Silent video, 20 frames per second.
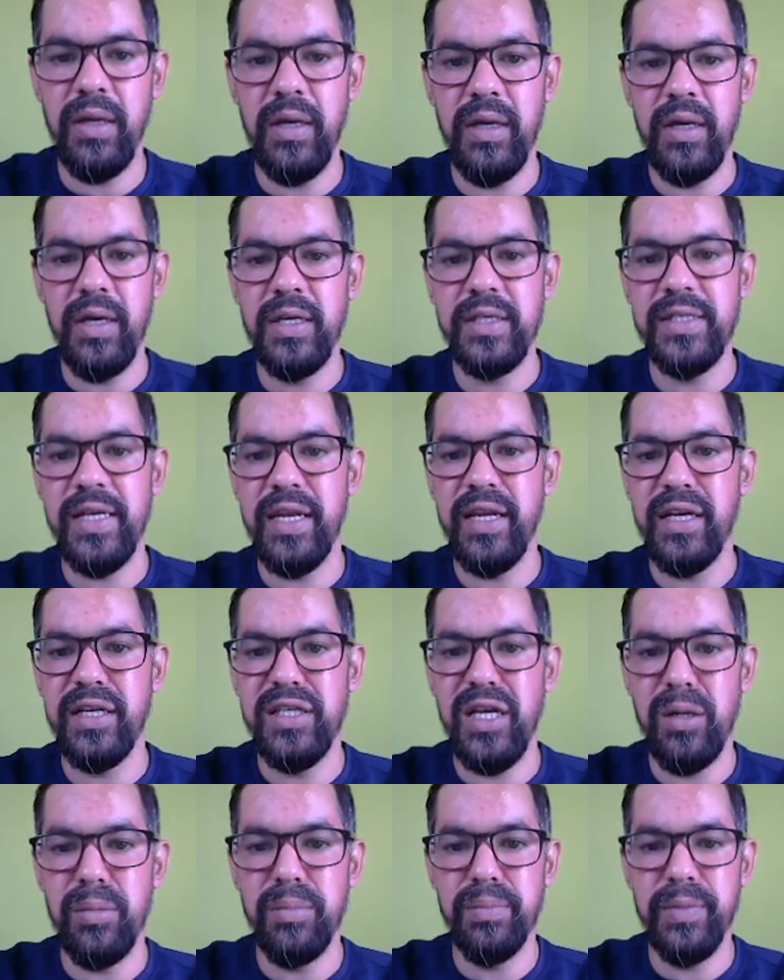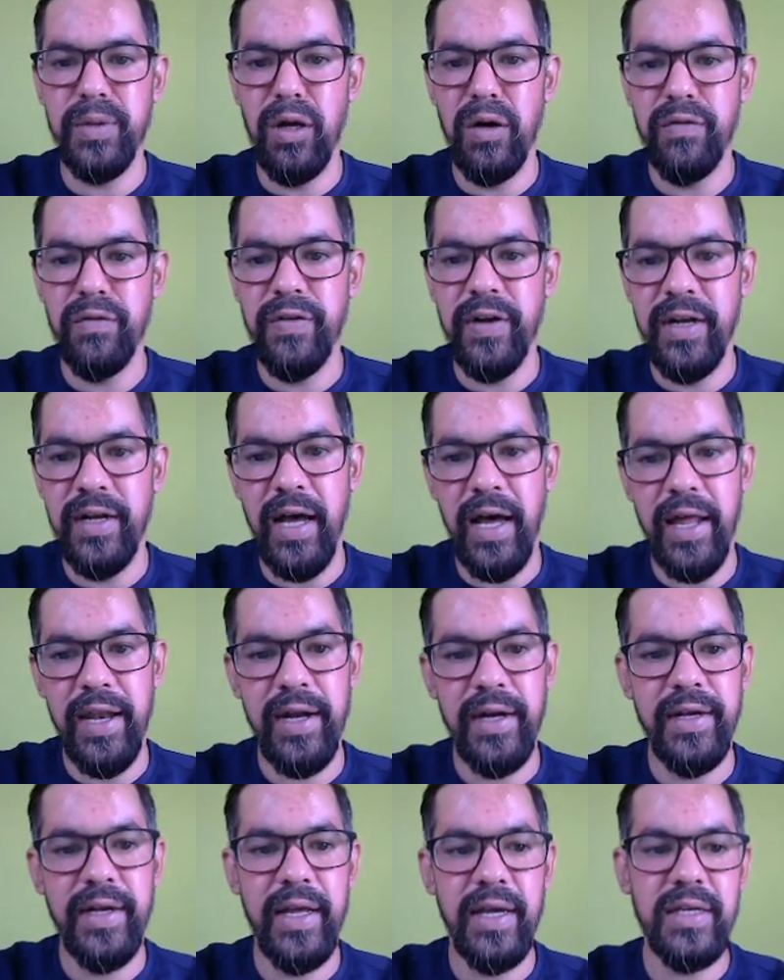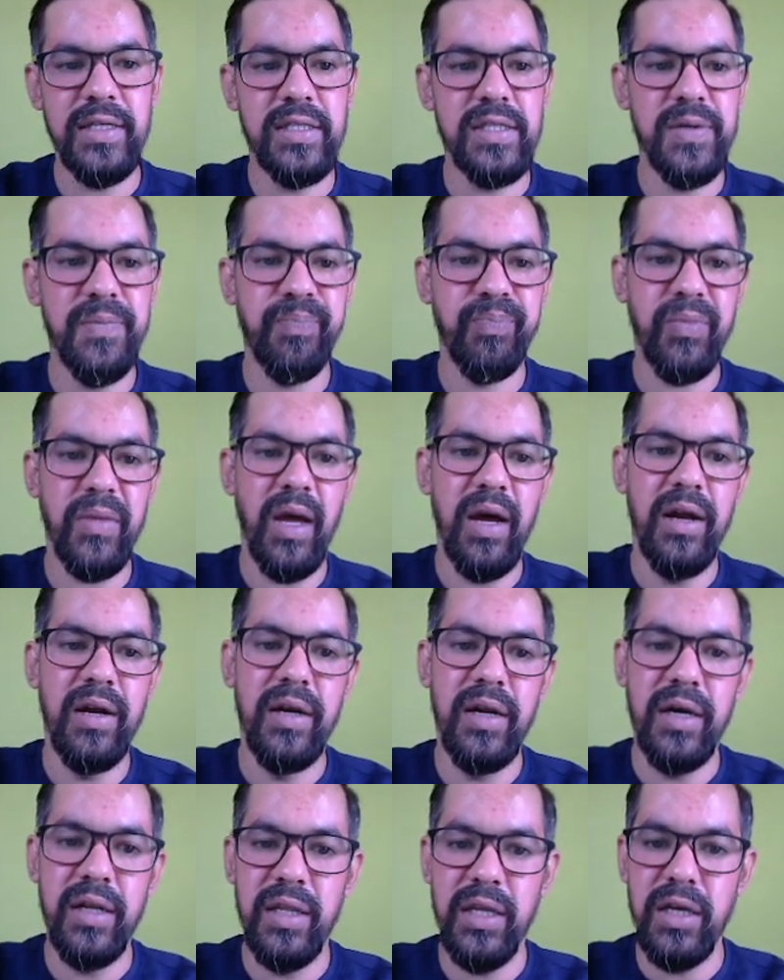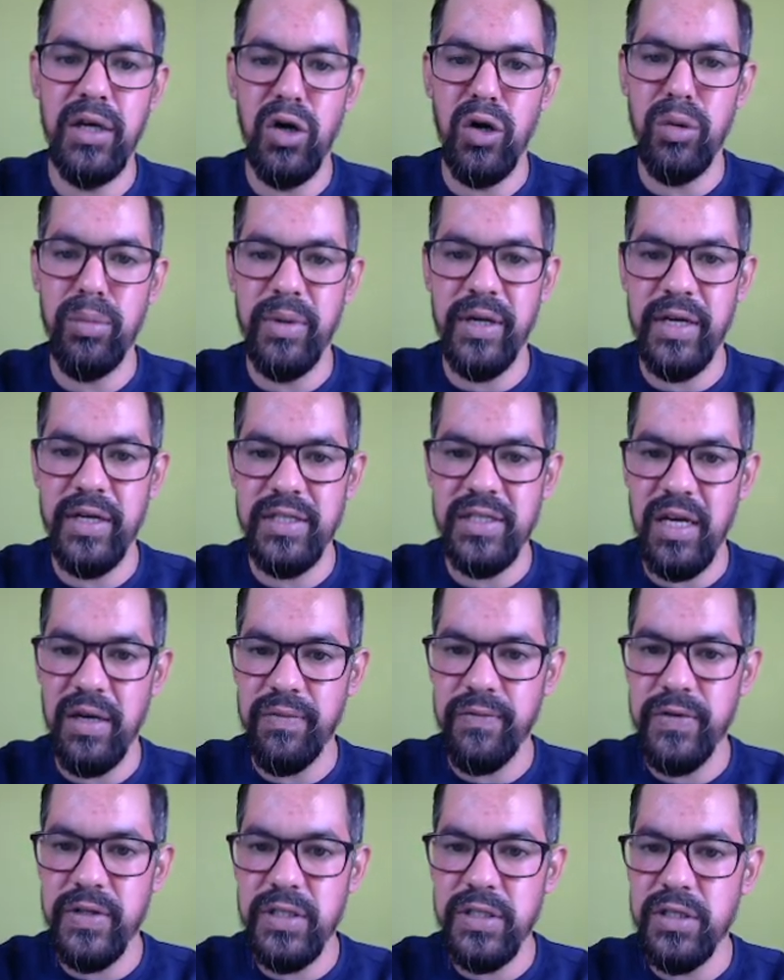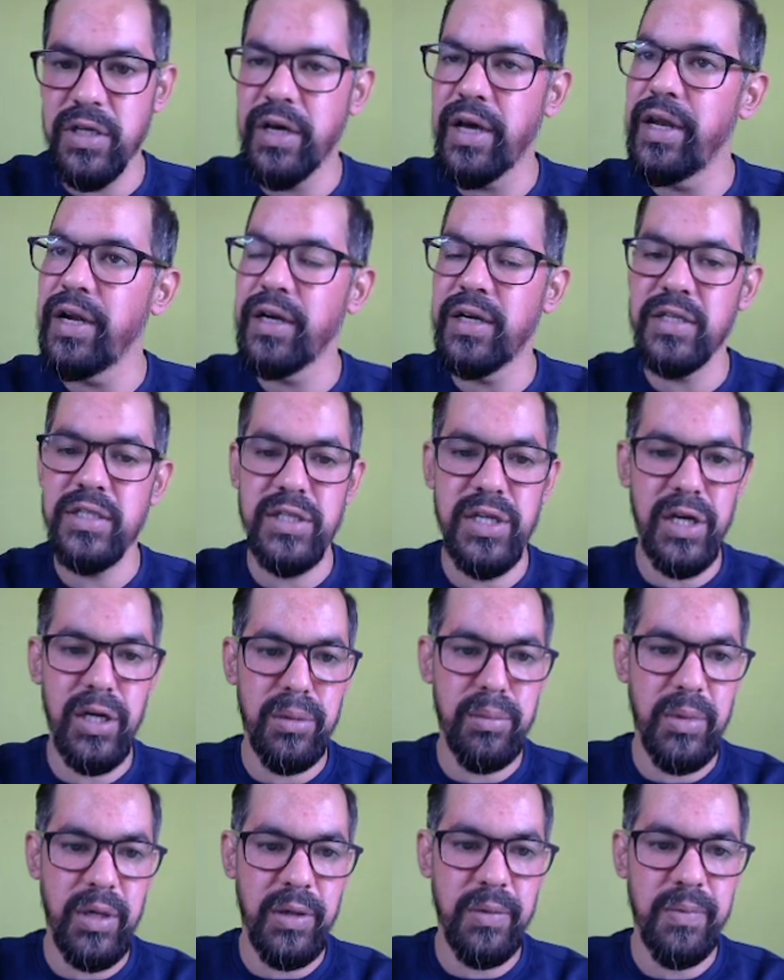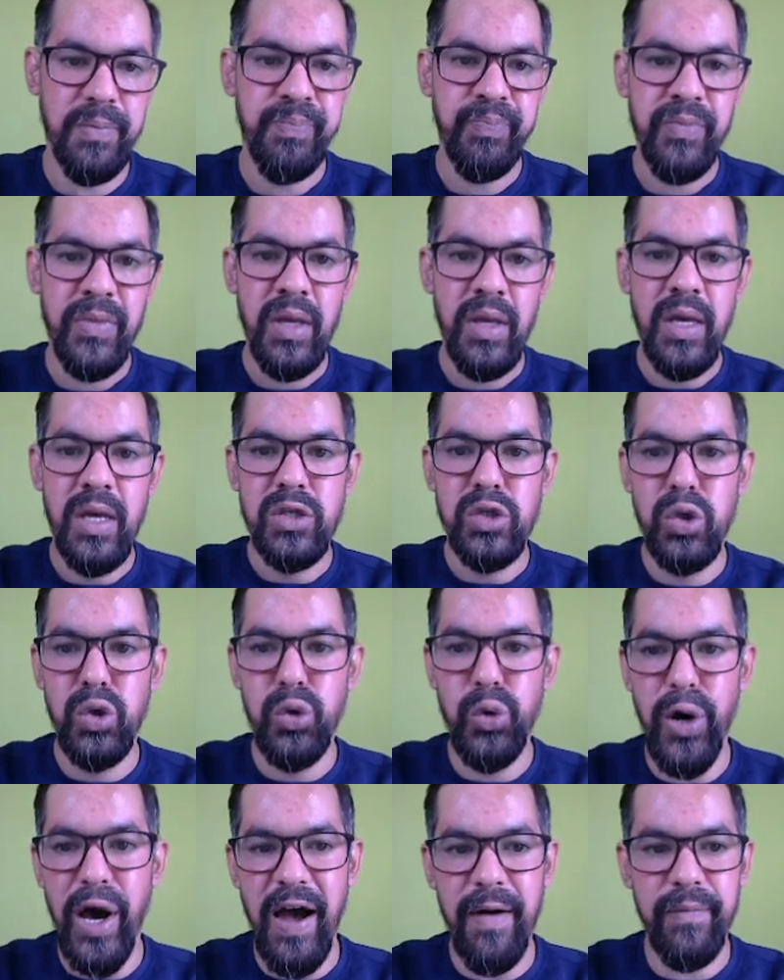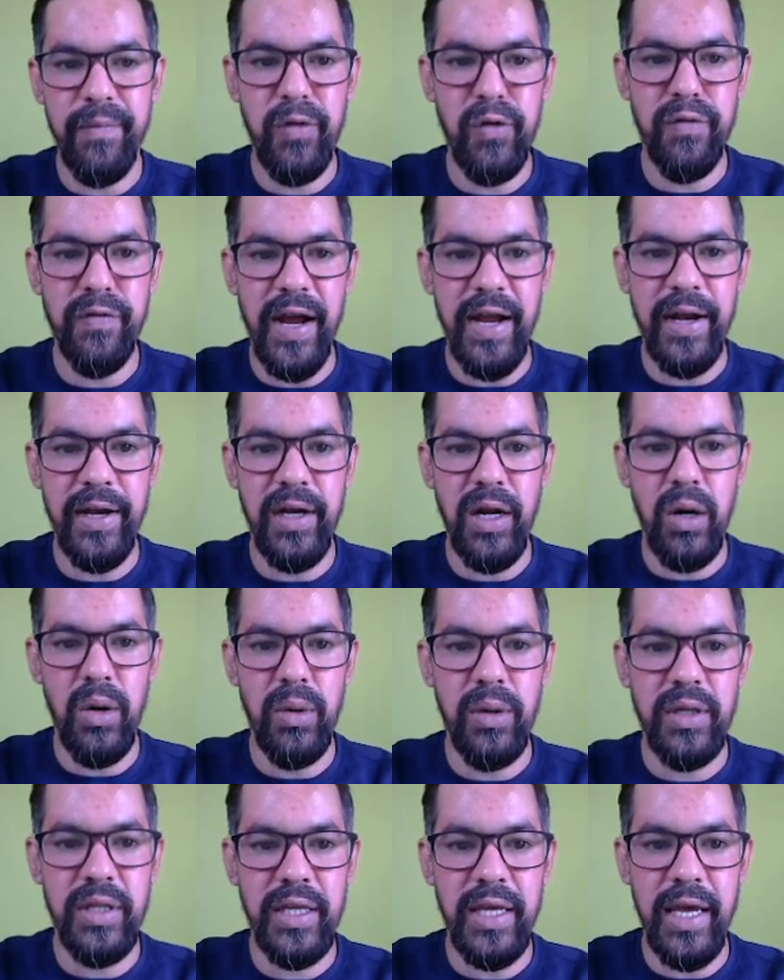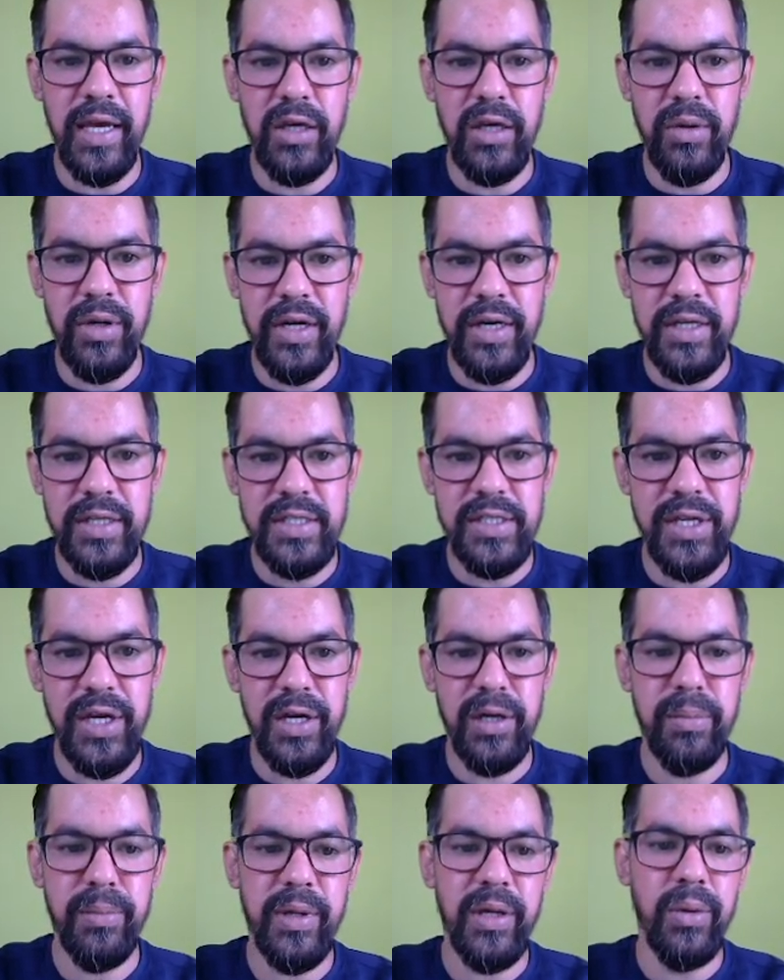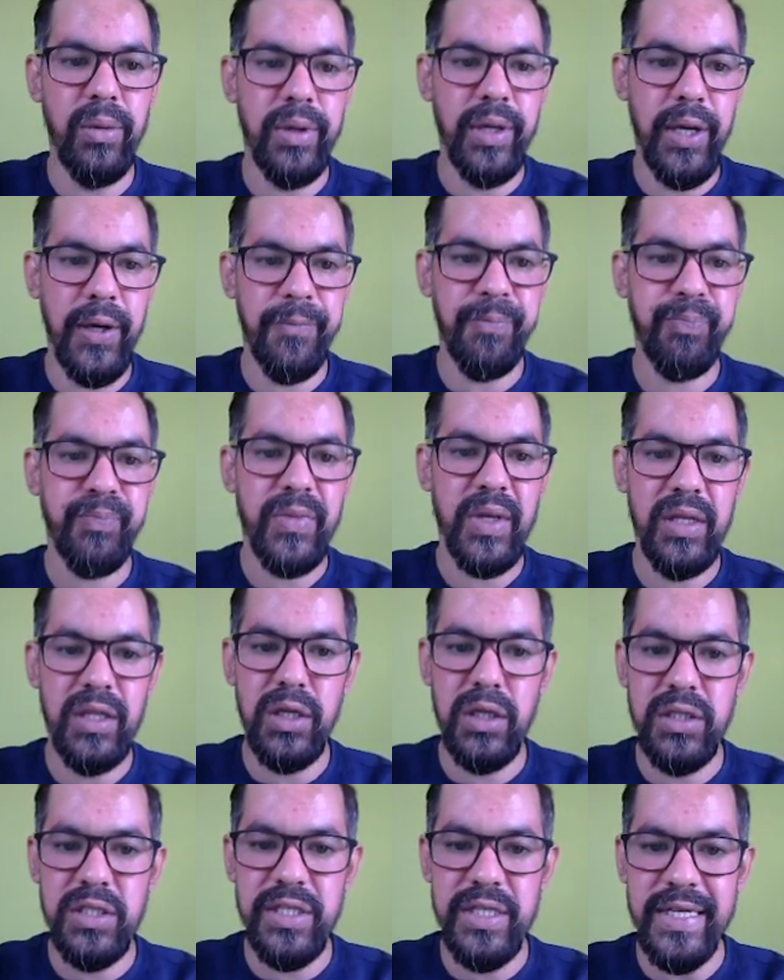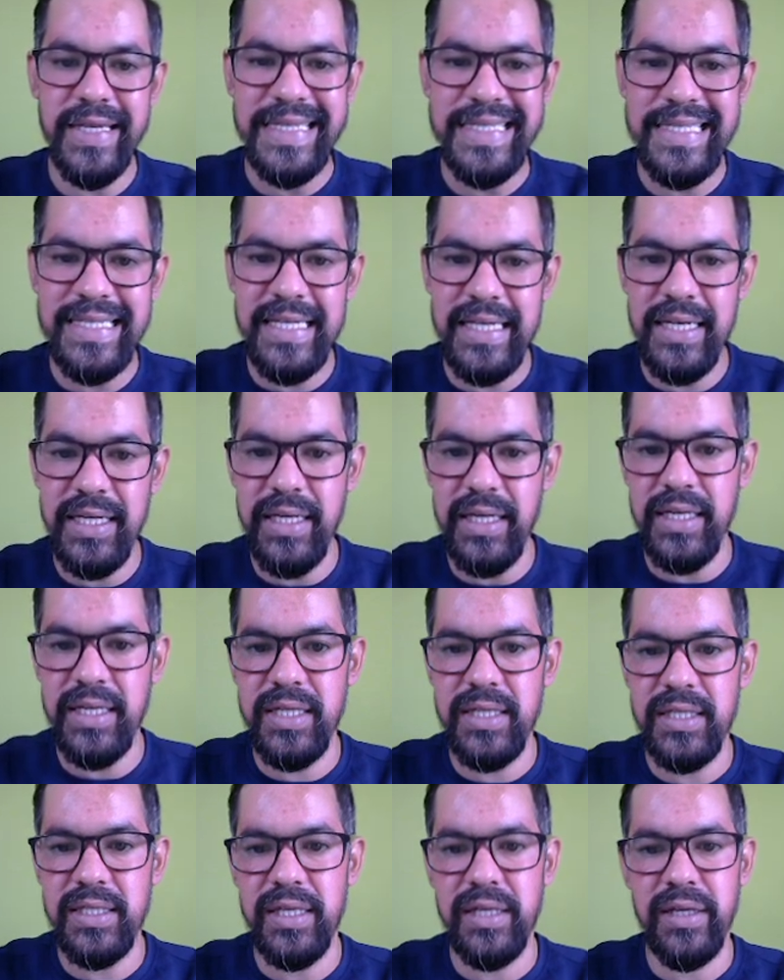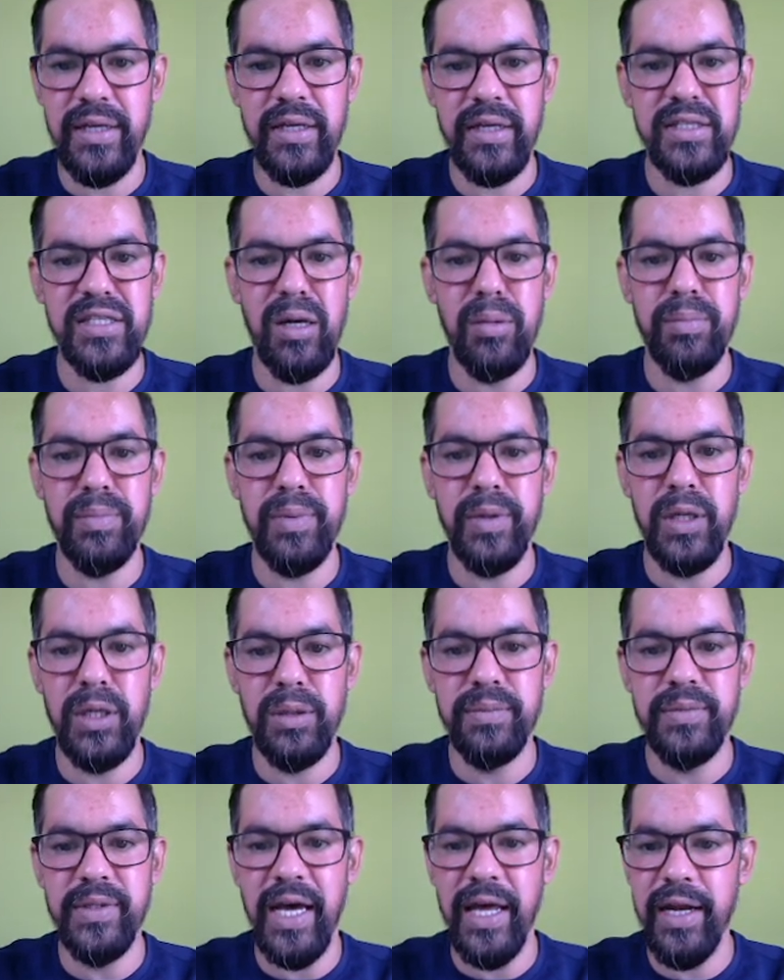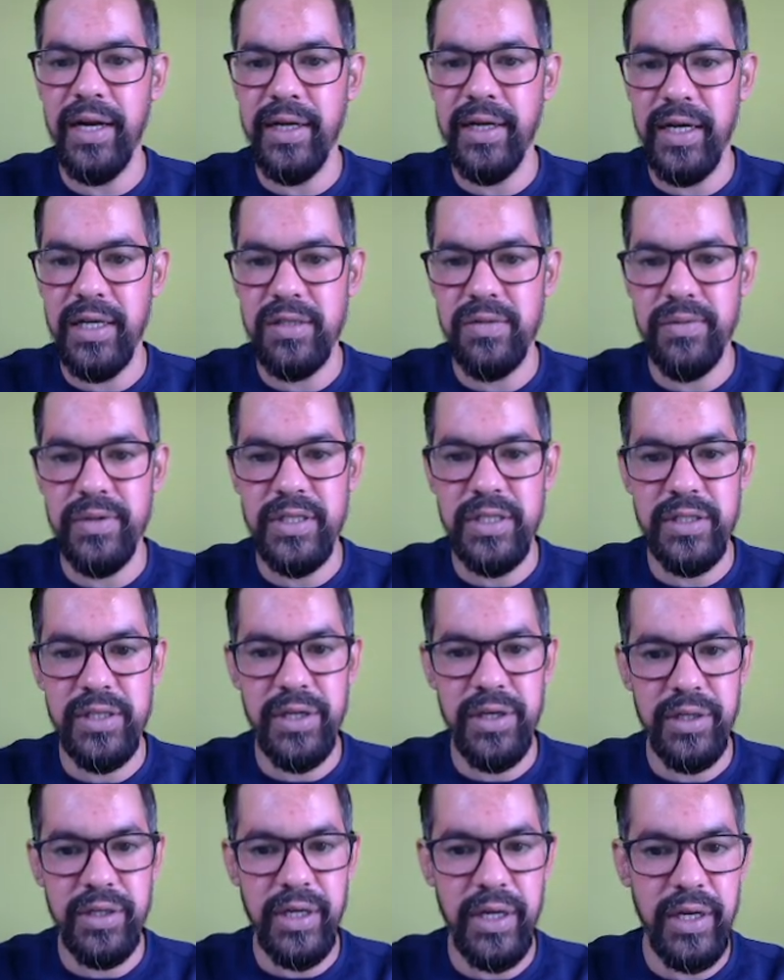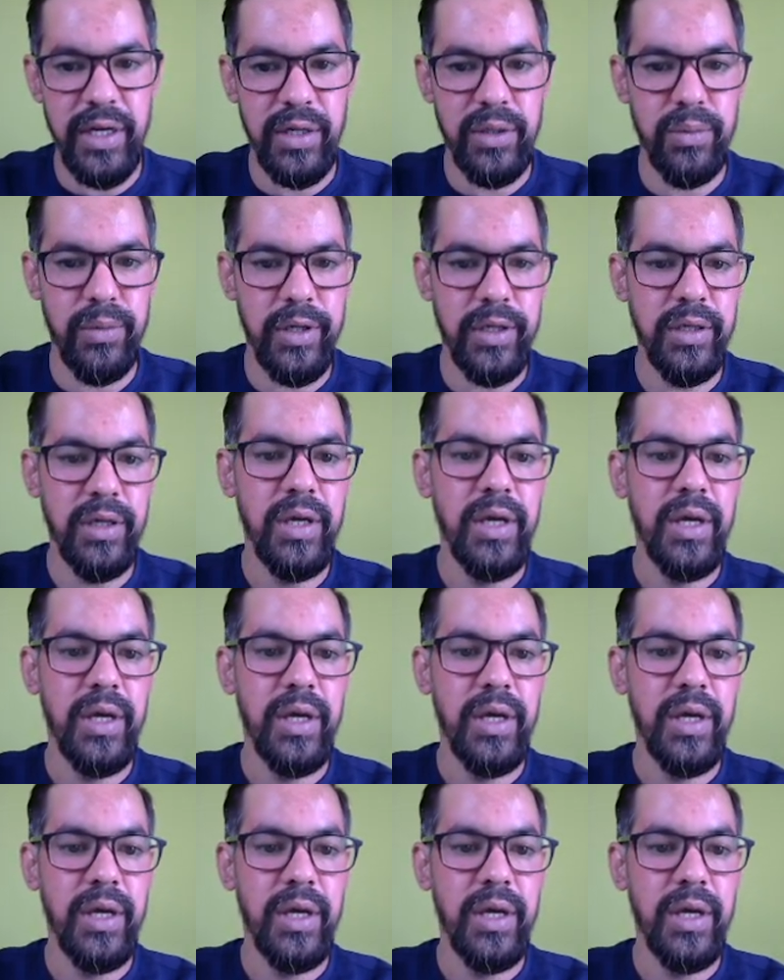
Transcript: is an example of indirect tax under the government regime, which is a correct statement. So you have to find out the accurate statement. Okay, the GST is an example of direct tax, which is incorrect one.